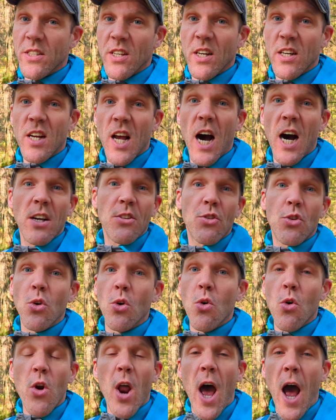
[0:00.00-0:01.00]
de
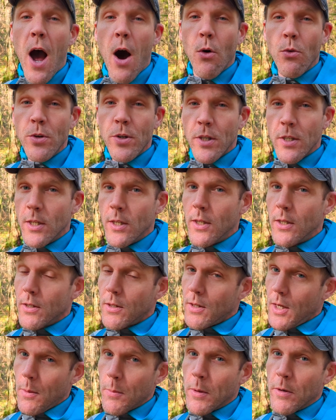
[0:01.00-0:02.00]
Gascon hound,
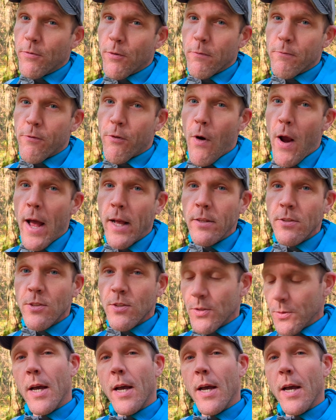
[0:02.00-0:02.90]
coming from France.